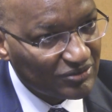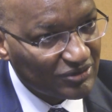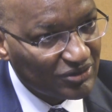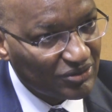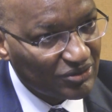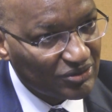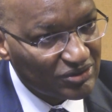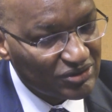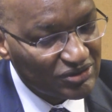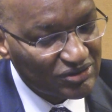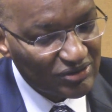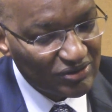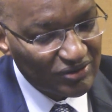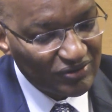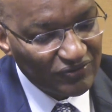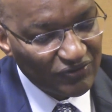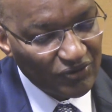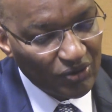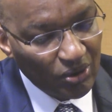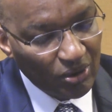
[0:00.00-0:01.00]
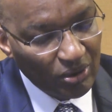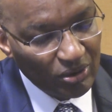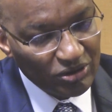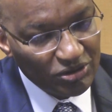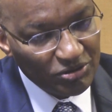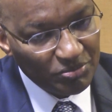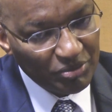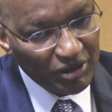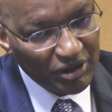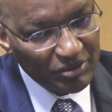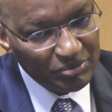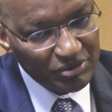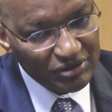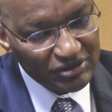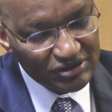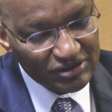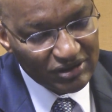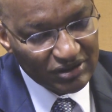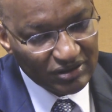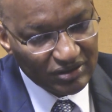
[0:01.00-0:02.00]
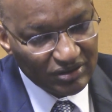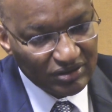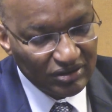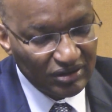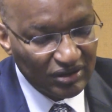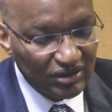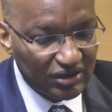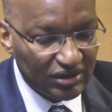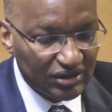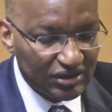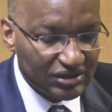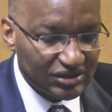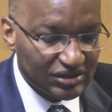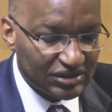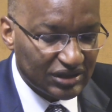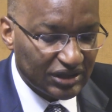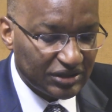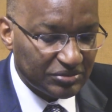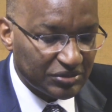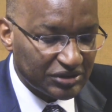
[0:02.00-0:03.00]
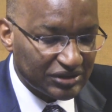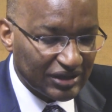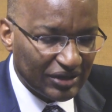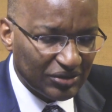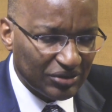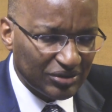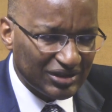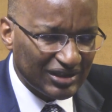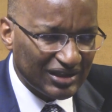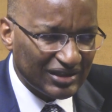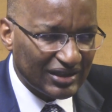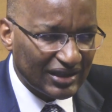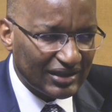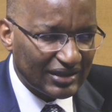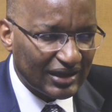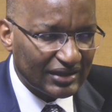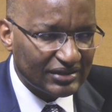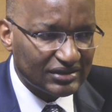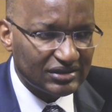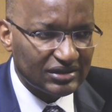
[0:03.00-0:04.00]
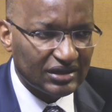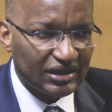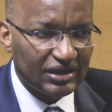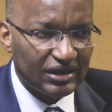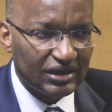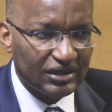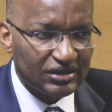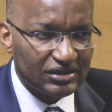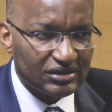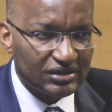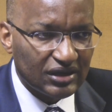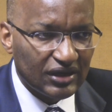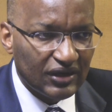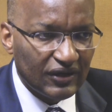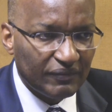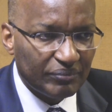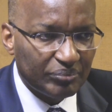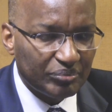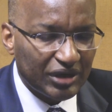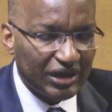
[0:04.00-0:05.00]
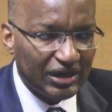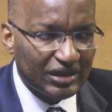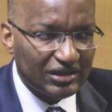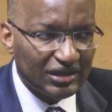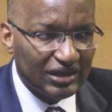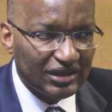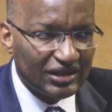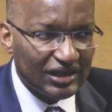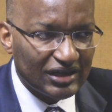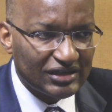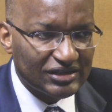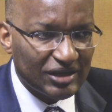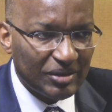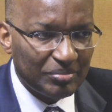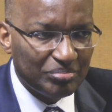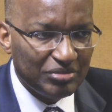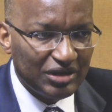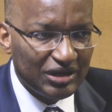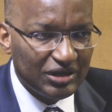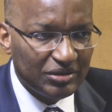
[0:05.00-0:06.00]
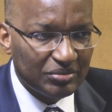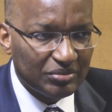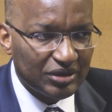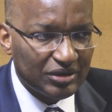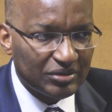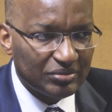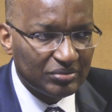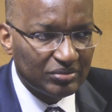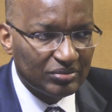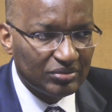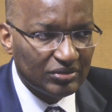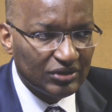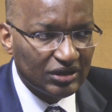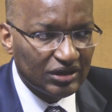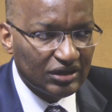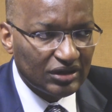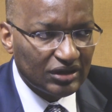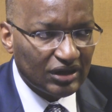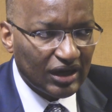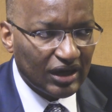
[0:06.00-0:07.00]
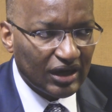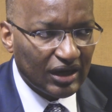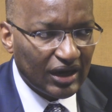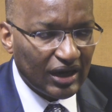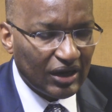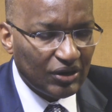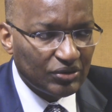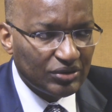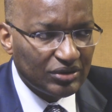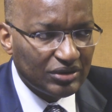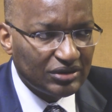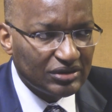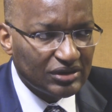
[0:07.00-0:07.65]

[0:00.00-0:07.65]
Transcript: Those sort of old papers and statements. I don't think that that's the case. But I think there's a minimum, I would